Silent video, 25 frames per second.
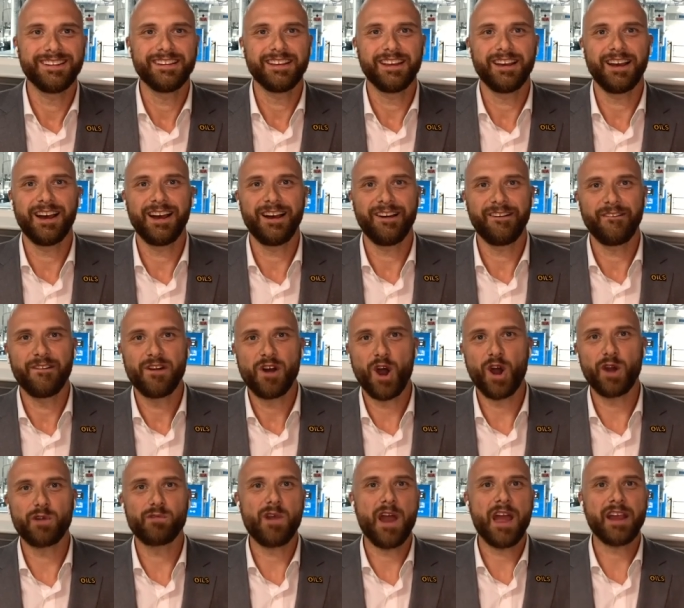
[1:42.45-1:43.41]
uh,
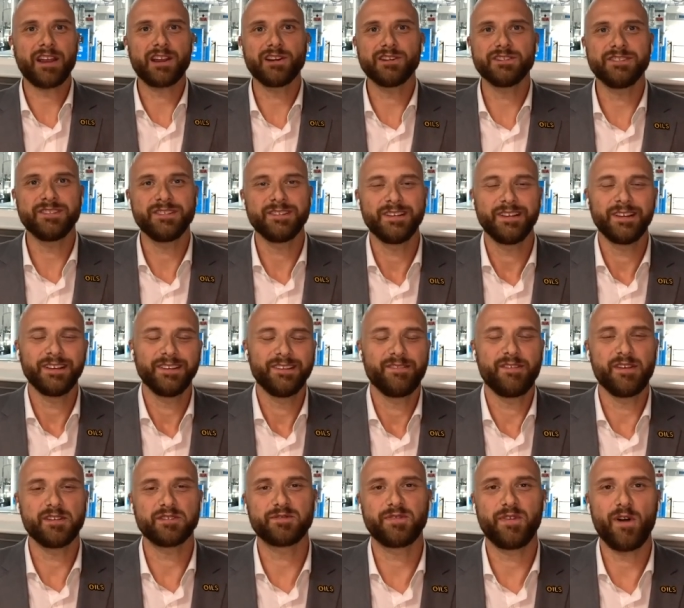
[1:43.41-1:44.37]
on record
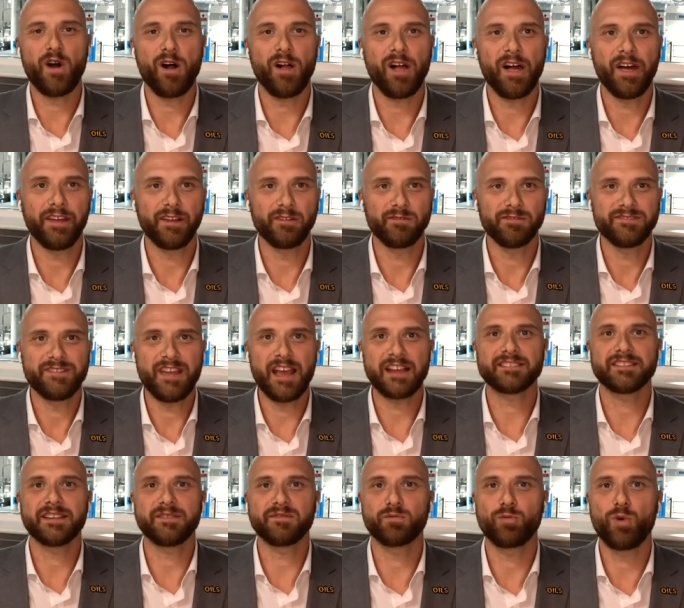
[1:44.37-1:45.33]
this fall, I,
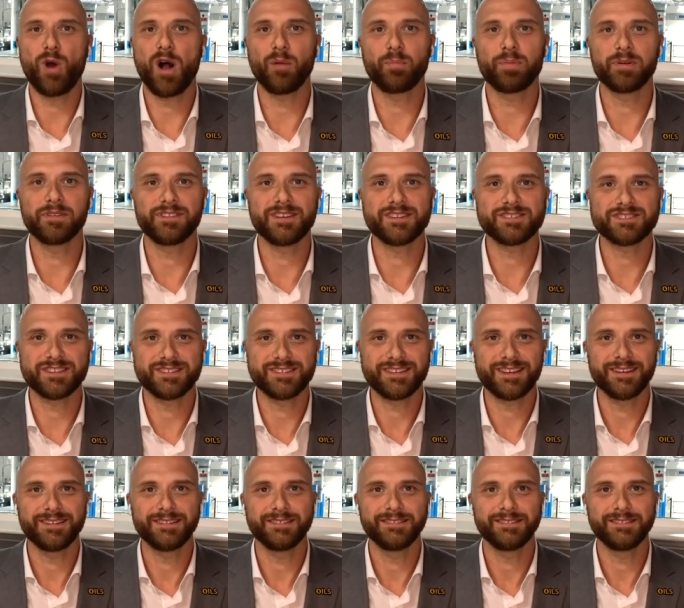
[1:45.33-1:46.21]
Next Leaf's well positioned.